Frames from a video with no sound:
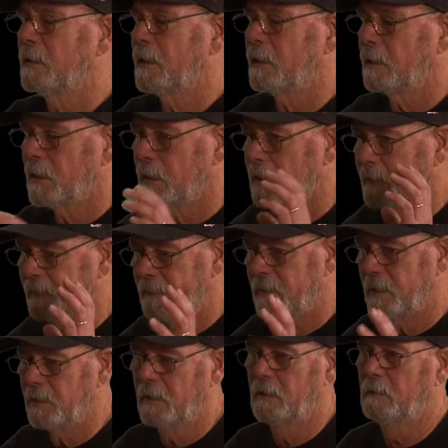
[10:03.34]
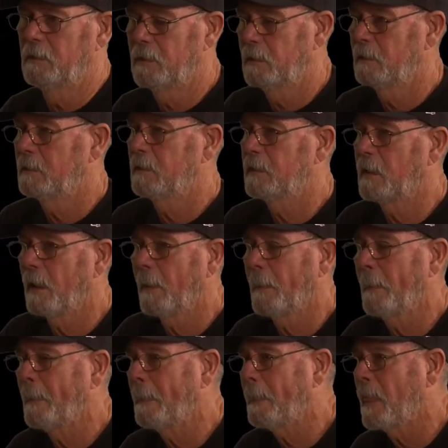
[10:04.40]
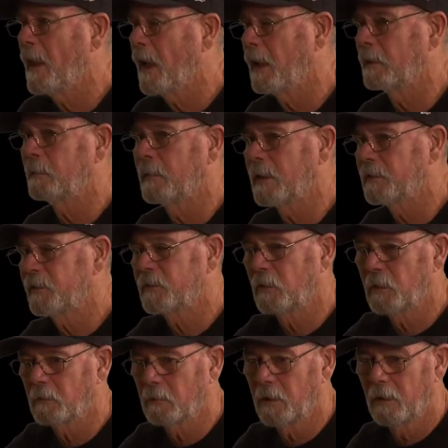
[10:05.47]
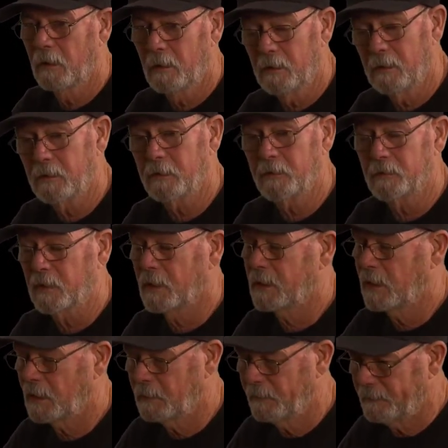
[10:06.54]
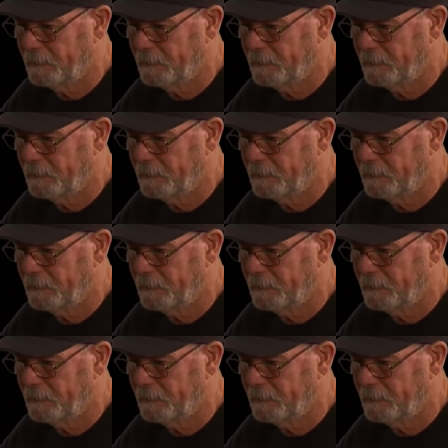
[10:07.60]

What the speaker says: lifted out of my soul. It was like I could